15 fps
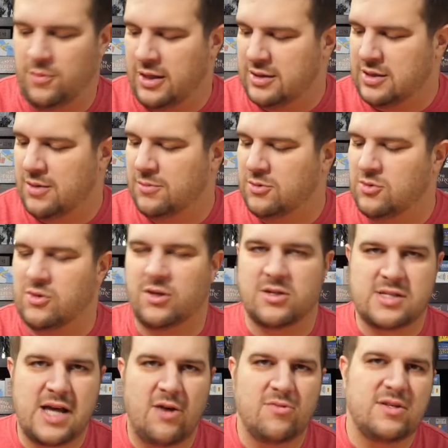Let them do their
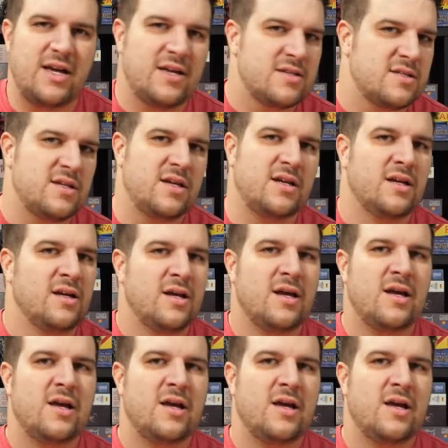sound testing,